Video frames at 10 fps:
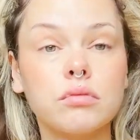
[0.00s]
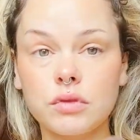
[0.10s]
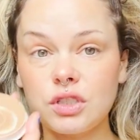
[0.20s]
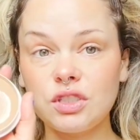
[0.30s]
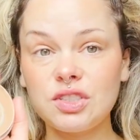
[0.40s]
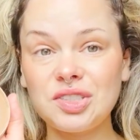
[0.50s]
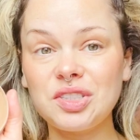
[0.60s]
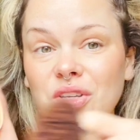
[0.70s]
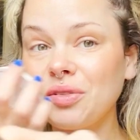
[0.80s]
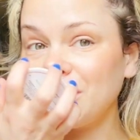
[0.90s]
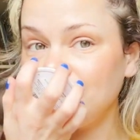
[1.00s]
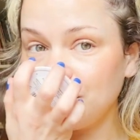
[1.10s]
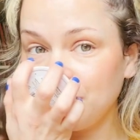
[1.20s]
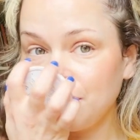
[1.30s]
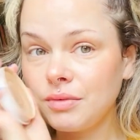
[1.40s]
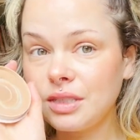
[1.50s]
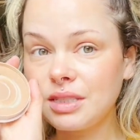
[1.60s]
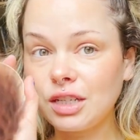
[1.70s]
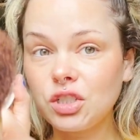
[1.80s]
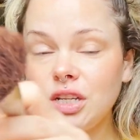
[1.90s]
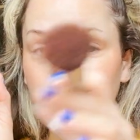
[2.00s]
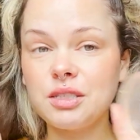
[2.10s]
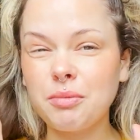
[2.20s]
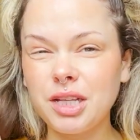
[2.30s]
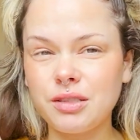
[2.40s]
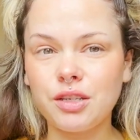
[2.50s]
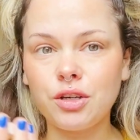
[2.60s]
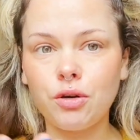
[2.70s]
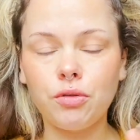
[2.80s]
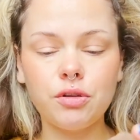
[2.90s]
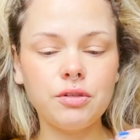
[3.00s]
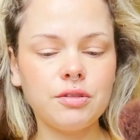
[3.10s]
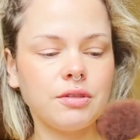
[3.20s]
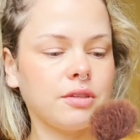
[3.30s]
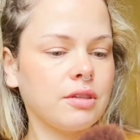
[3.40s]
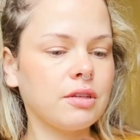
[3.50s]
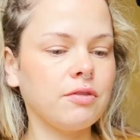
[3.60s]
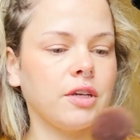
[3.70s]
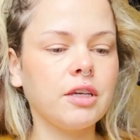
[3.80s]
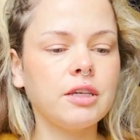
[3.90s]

This is so nice. This actually like smells like coconut. It's lovely.